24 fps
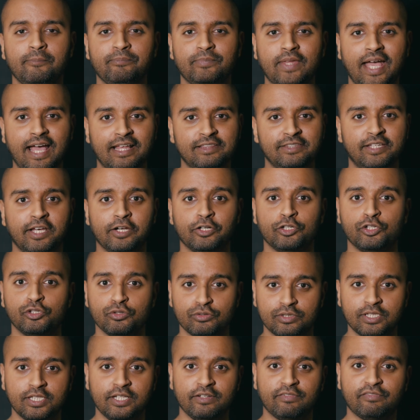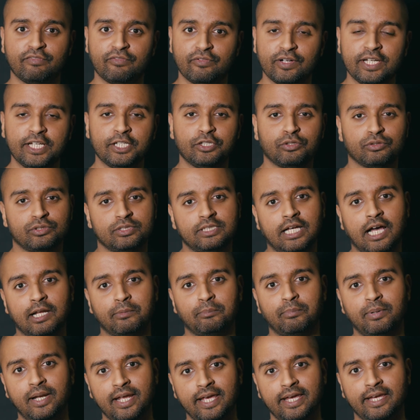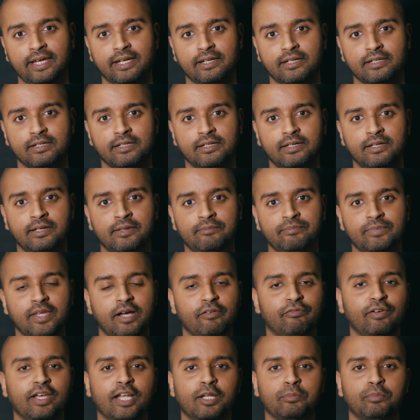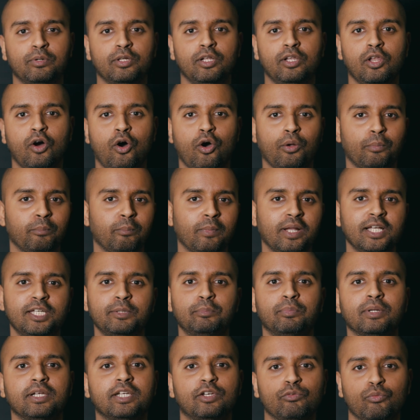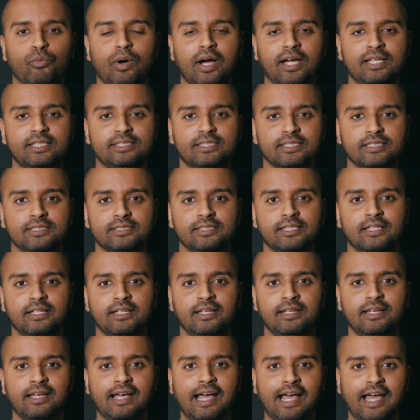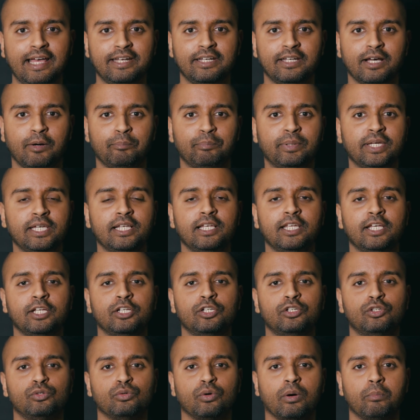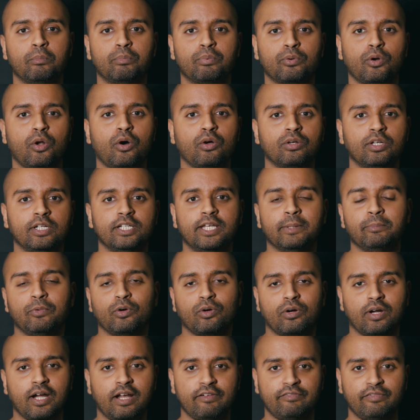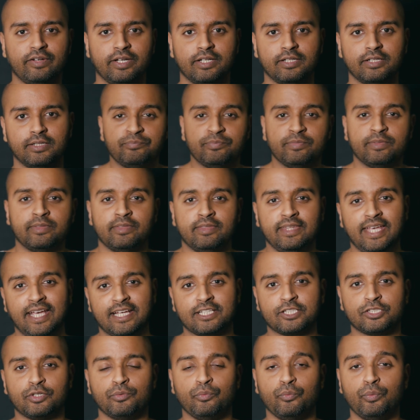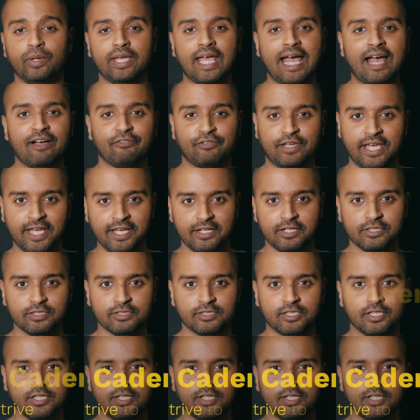and they're usually free to start playing, available on multiple devices, and appealing to a broader demographic. Next, we have Cadence,